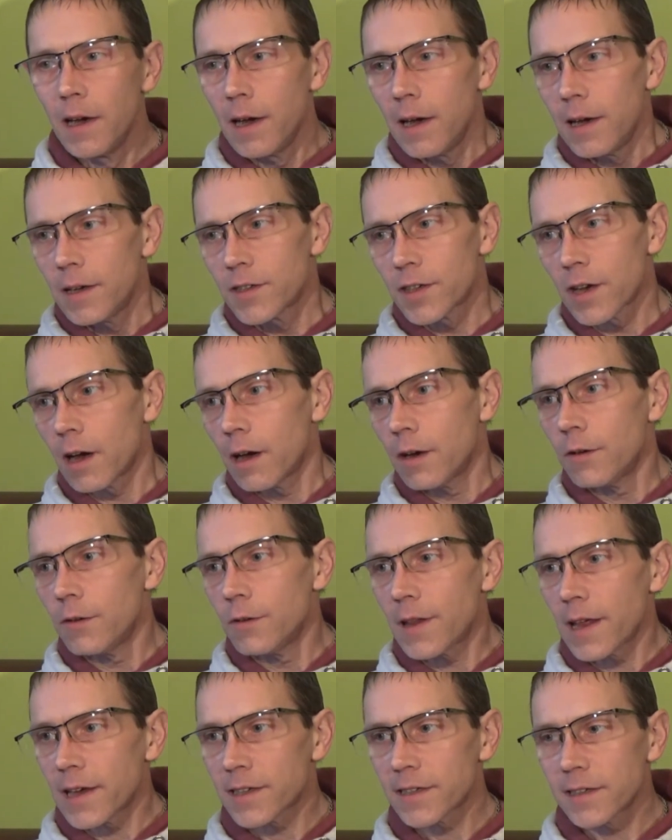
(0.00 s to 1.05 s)
So
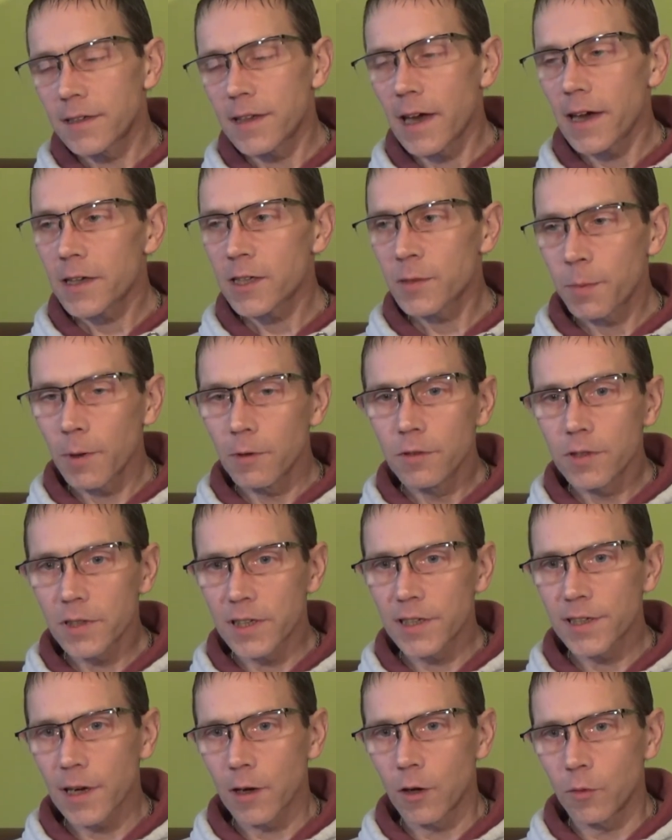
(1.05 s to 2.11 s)
they're supposed to
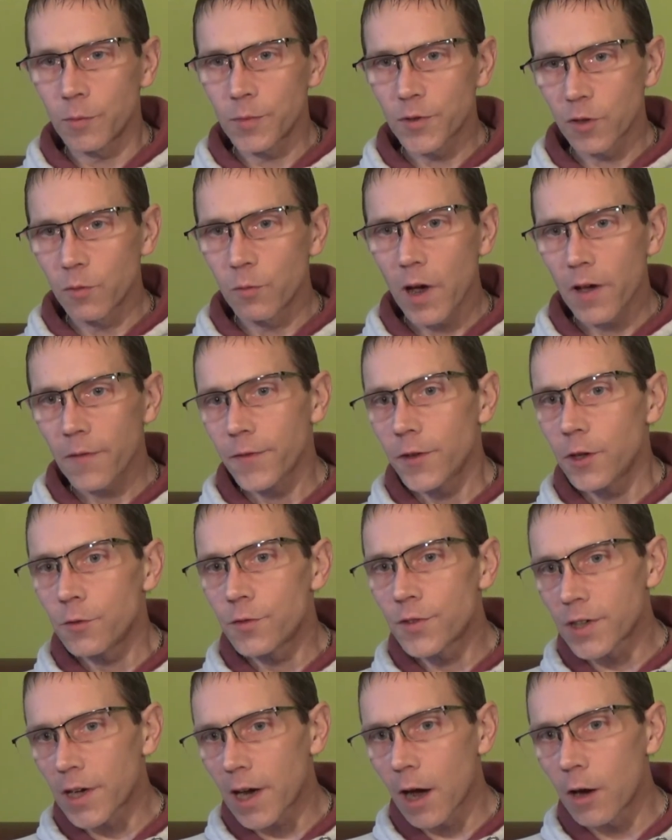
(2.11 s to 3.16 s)
set up somewhere for you
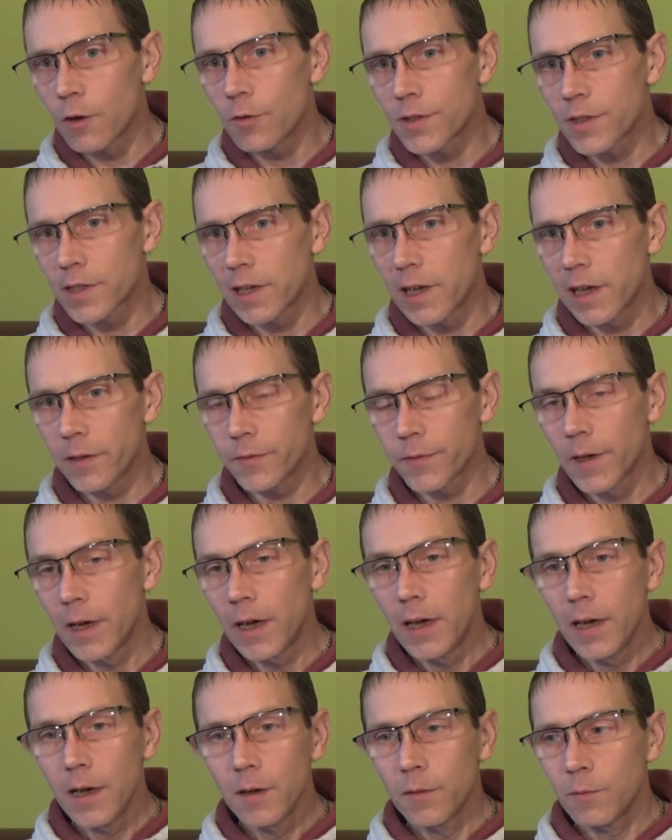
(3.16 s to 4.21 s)
to go to live.
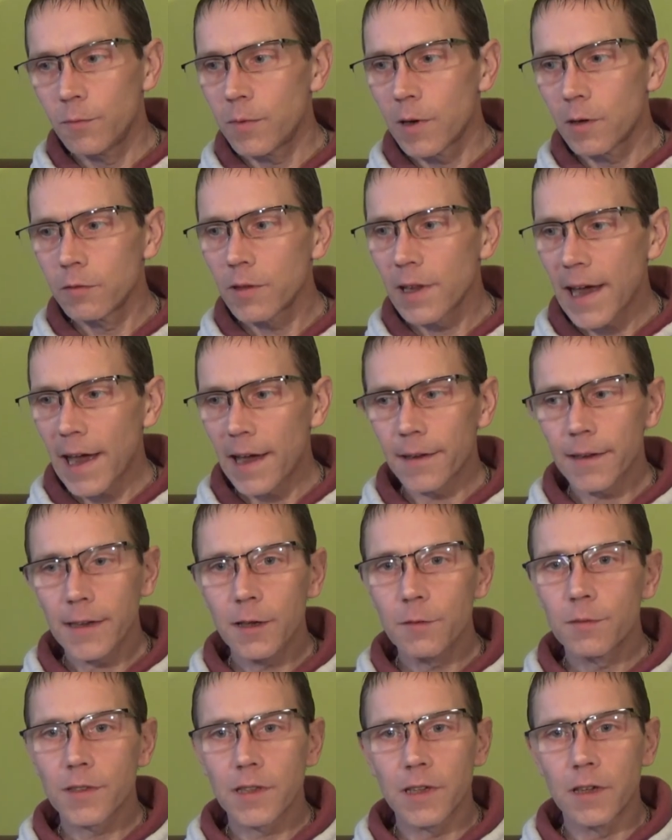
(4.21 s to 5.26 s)
Well, the Cat D
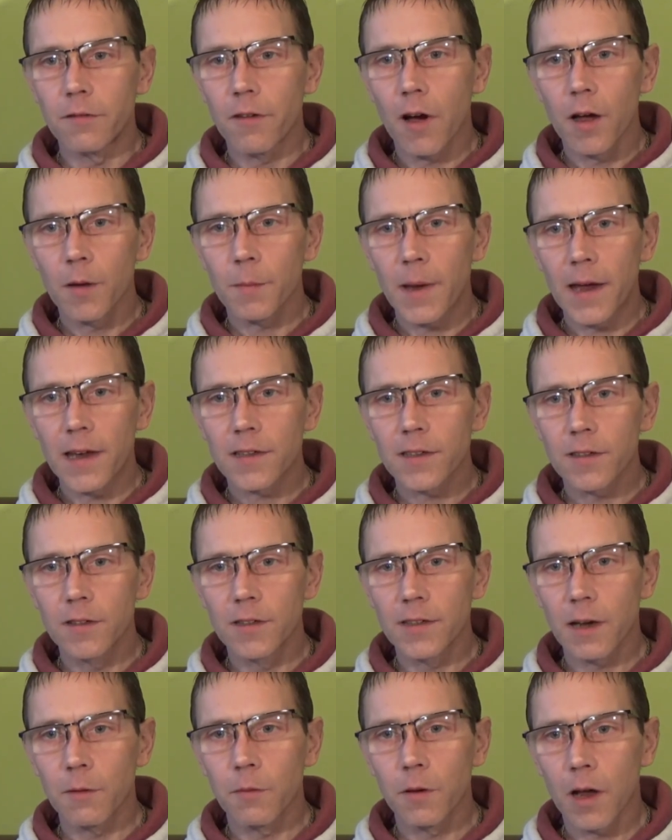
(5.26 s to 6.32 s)
was in the right mess because
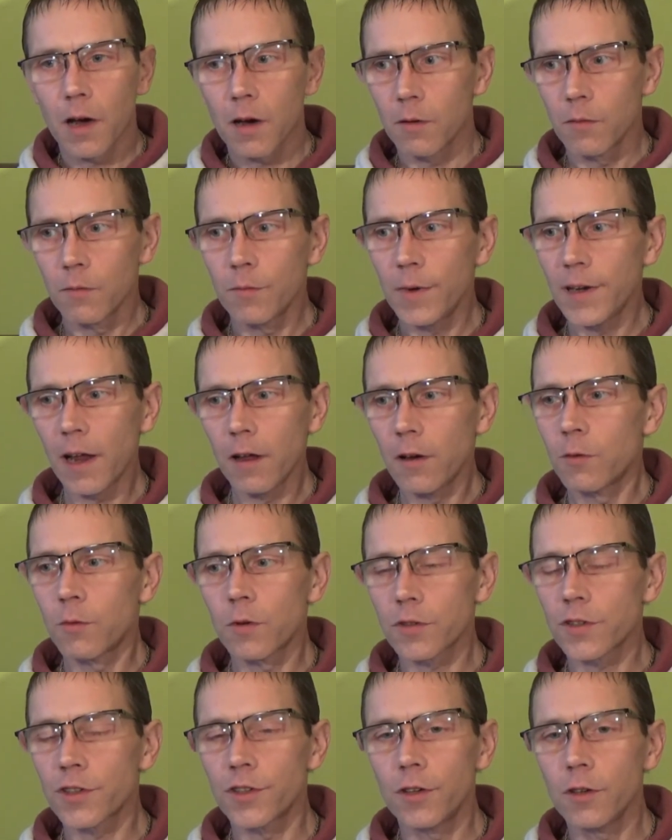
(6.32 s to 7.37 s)
they were like, we don't know
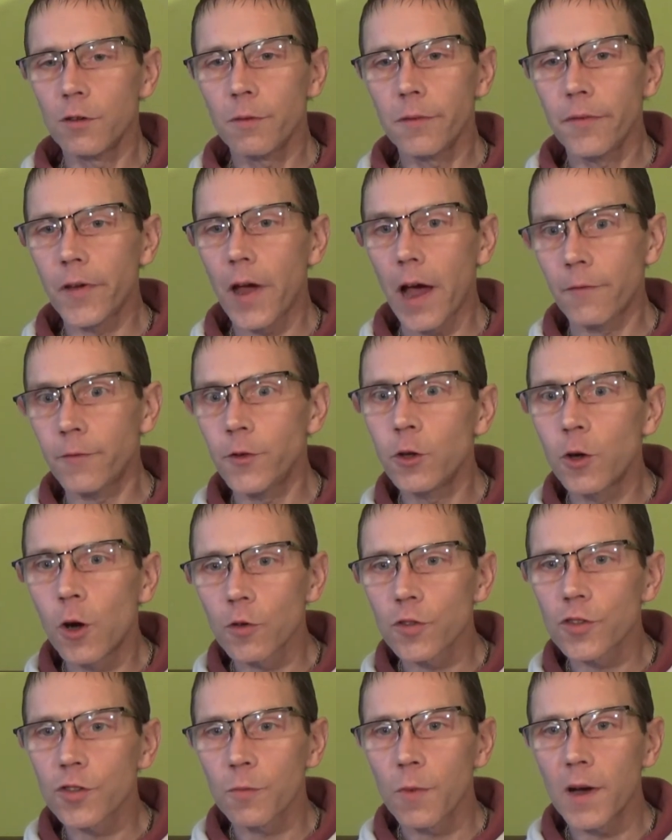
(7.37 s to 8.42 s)
what to do with you. Have you
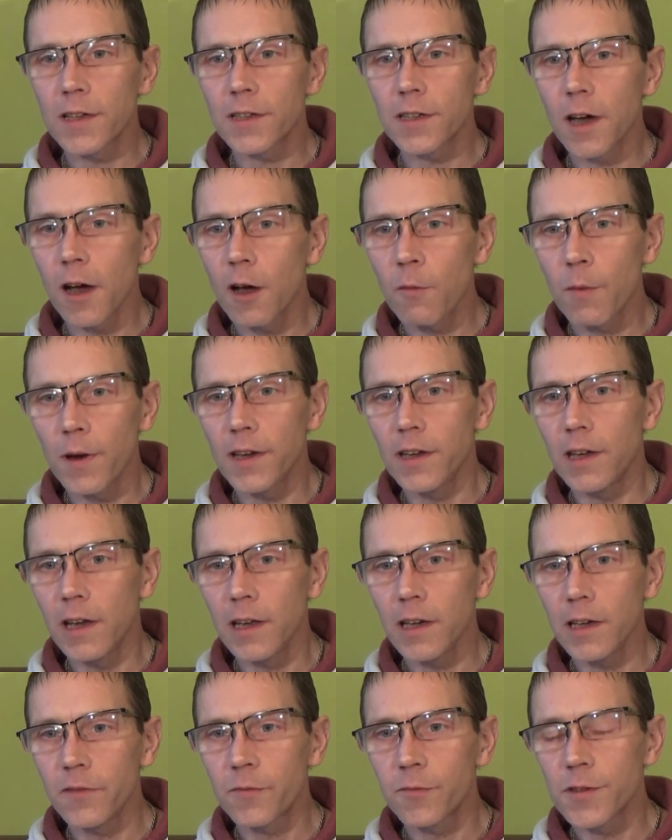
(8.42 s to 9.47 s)
got somewhere to go when you
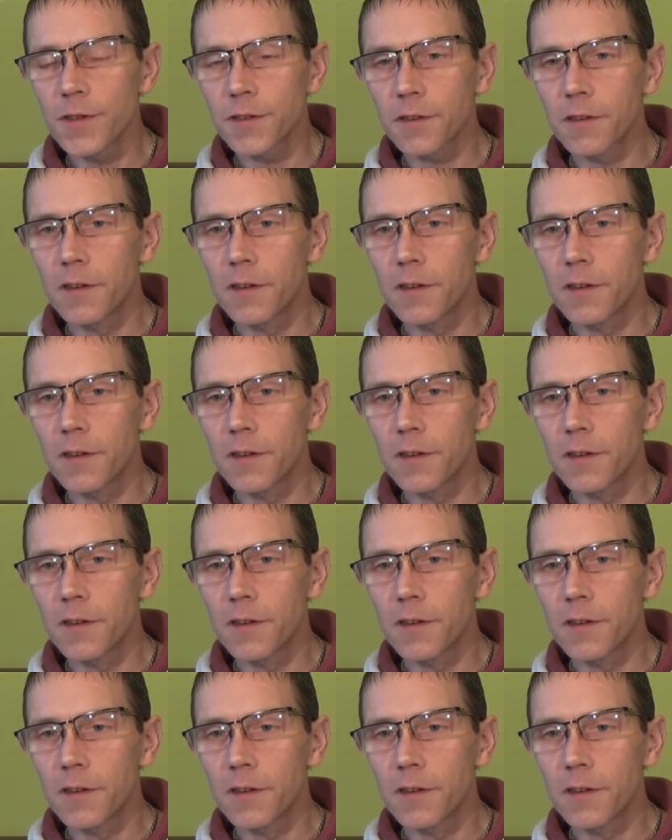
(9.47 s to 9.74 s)
leave prison?